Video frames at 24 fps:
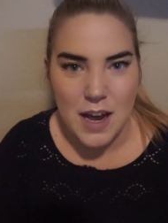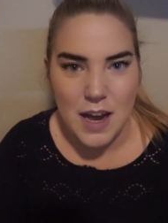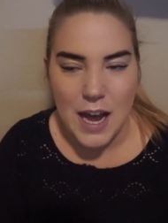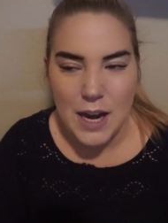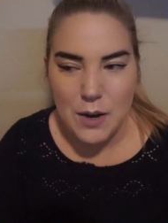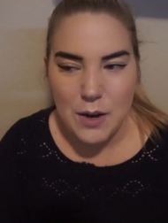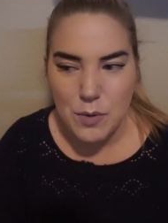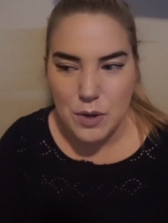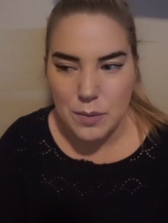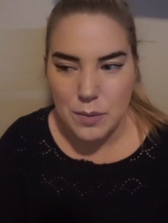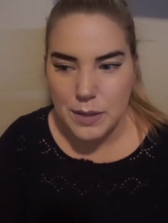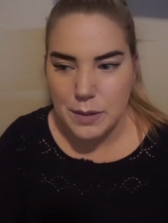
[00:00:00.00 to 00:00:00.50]
I
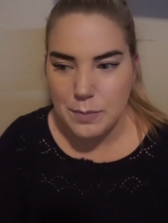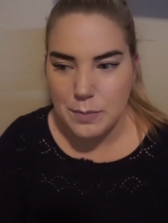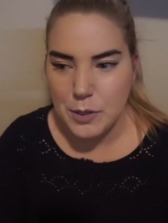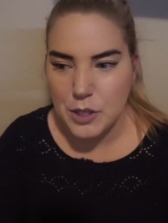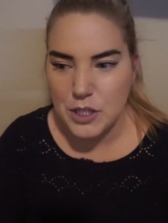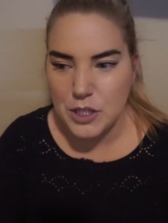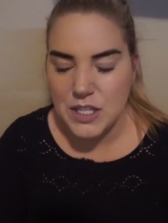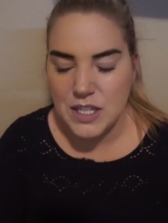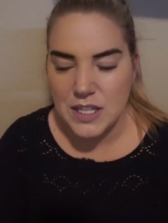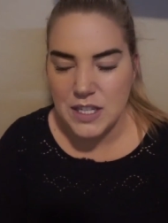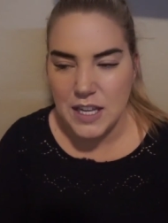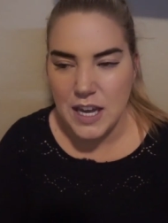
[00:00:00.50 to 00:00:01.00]
don't want to be the
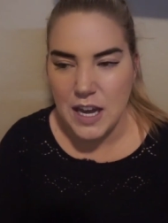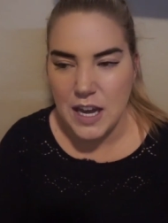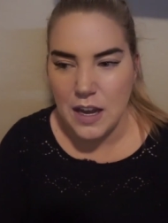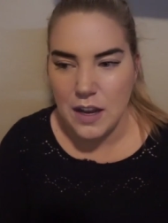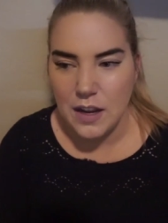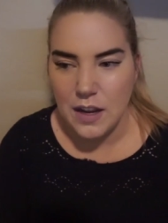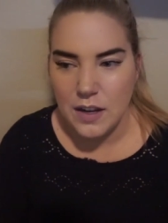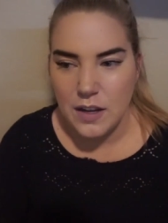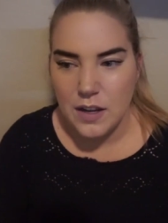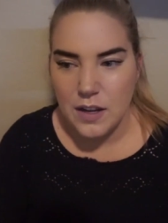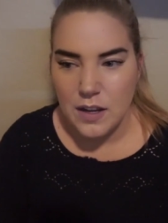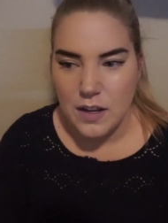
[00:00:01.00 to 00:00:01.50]
person
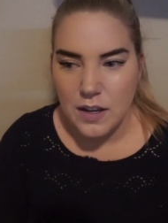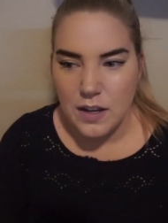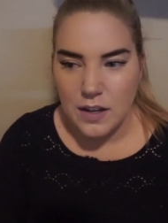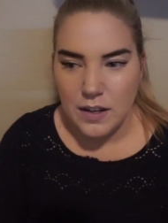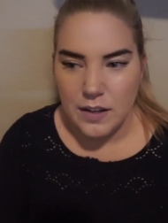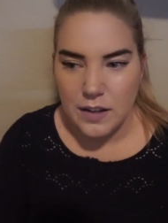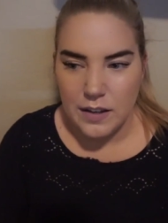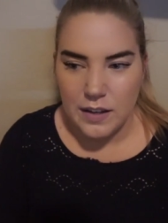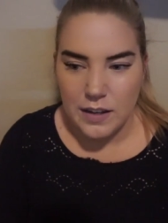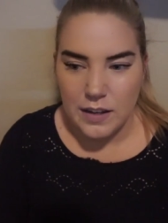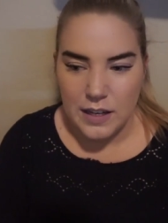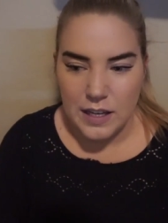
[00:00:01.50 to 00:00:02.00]
that
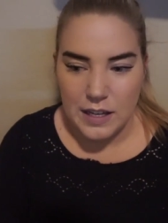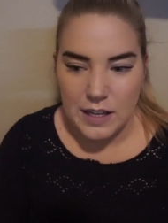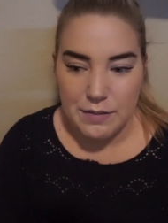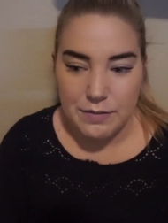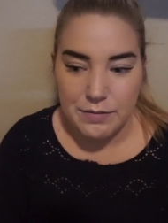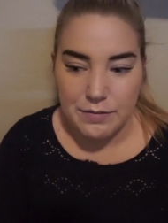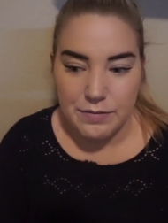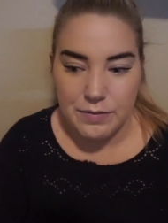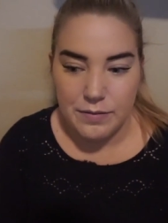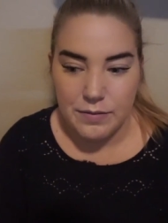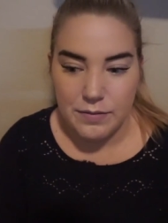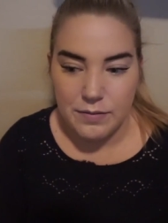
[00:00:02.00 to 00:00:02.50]

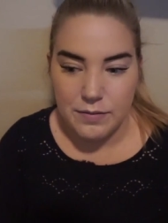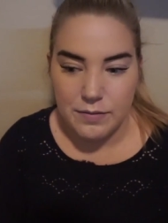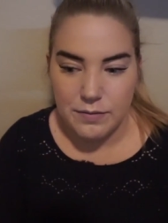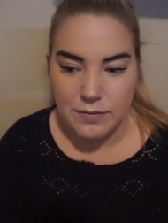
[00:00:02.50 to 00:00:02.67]
if